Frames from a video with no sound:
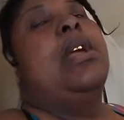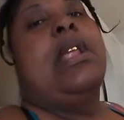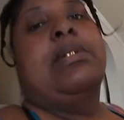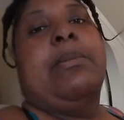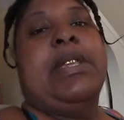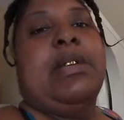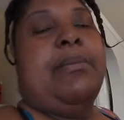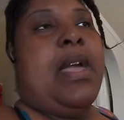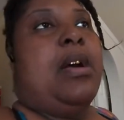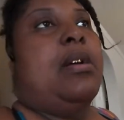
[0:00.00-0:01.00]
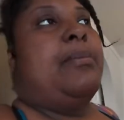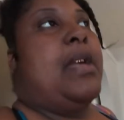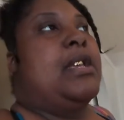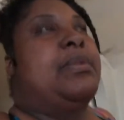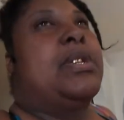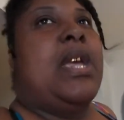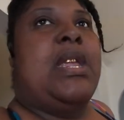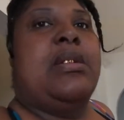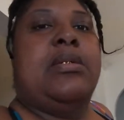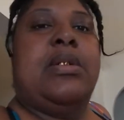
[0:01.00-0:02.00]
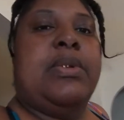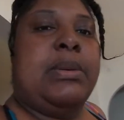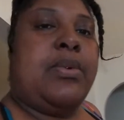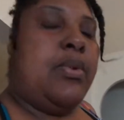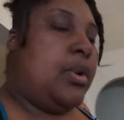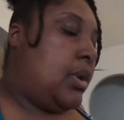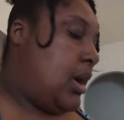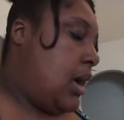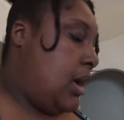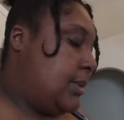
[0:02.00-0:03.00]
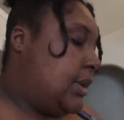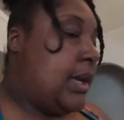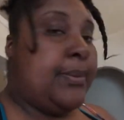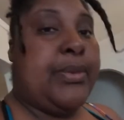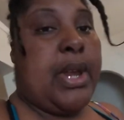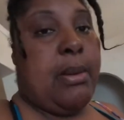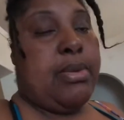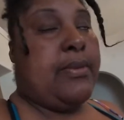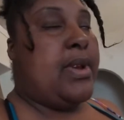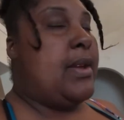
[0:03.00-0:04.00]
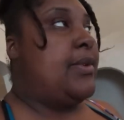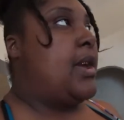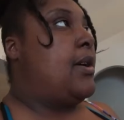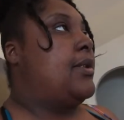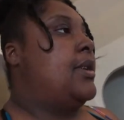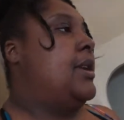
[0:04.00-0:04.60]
You know, I'm gonna make some mashed potatoes with some corn on the cob today. Yeah, I'm breathing heavy, y'all.